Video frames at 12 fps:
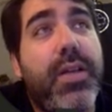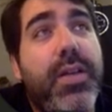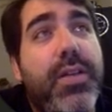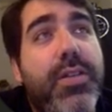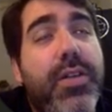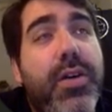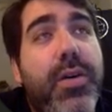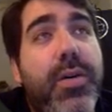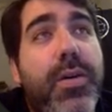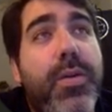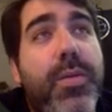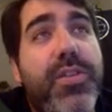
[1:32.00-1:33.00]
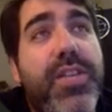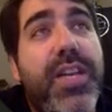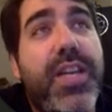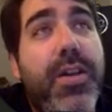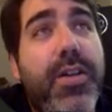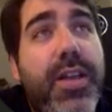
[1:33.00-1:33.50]
So we're
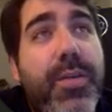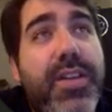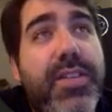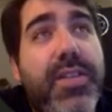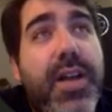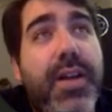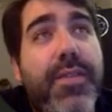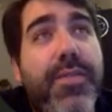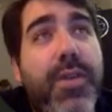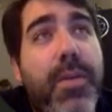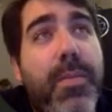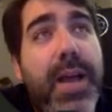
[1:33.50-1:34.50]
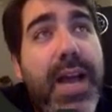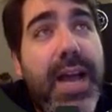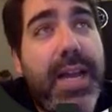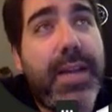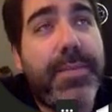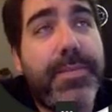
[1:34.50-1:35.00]
saying here I want to start from
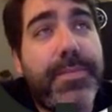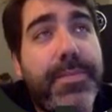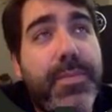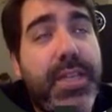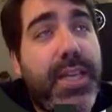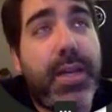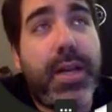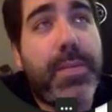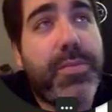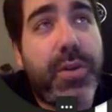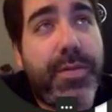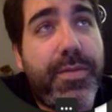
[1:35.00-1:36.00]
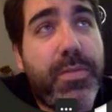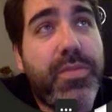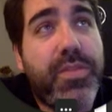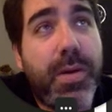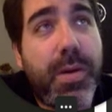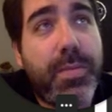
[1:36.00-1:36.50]
I'm sorry, from
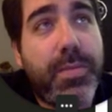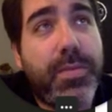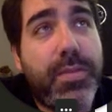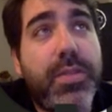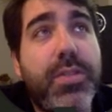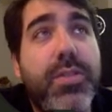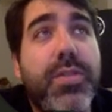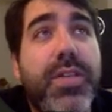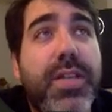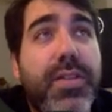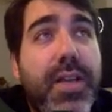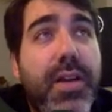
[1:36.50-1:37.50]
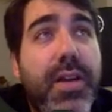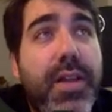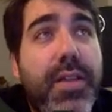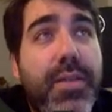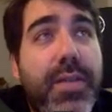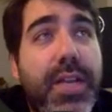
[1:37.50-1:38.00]
0 to the entire
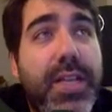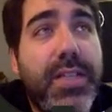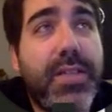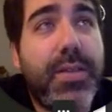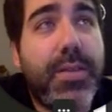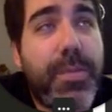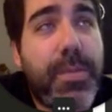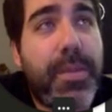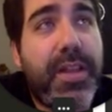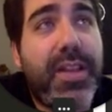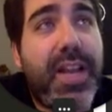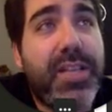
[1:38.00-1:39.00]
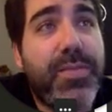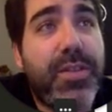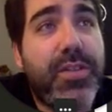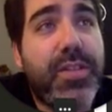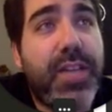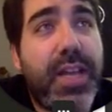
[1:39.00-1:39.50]
length of the list. Remember that the last
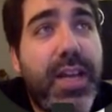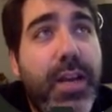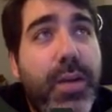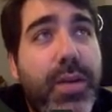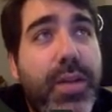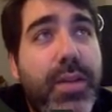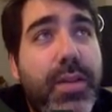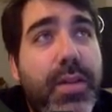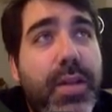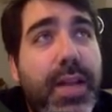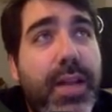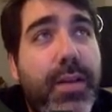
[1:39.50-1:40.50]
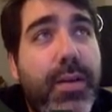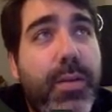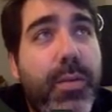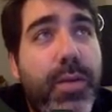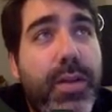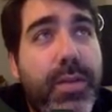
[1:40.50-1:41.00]
one doesn't get included, like
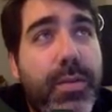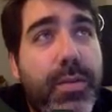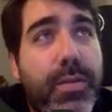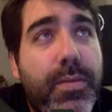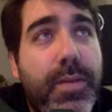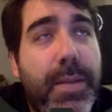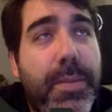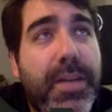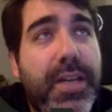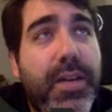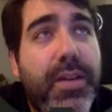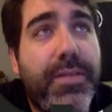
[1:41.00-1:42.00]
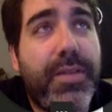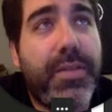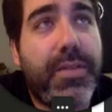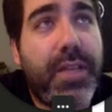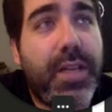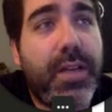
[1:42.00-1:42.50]
what happened here, that
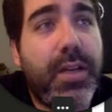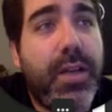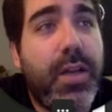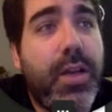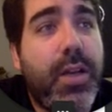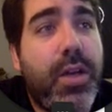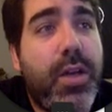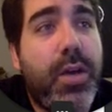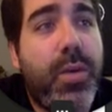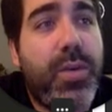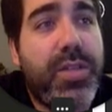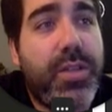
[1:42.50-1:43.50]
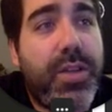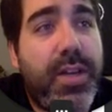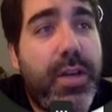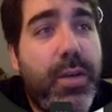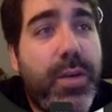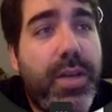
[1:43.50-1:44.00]
15 was not
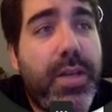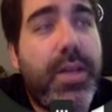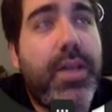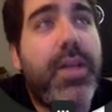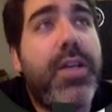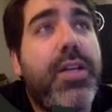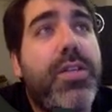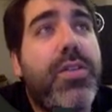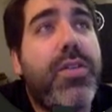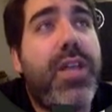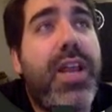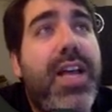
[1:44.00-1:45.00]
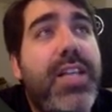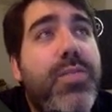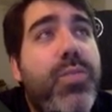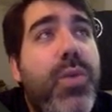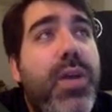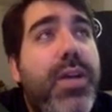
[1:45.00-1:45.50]
included. So the last
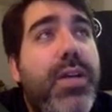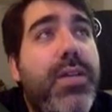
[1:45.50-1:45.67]
one,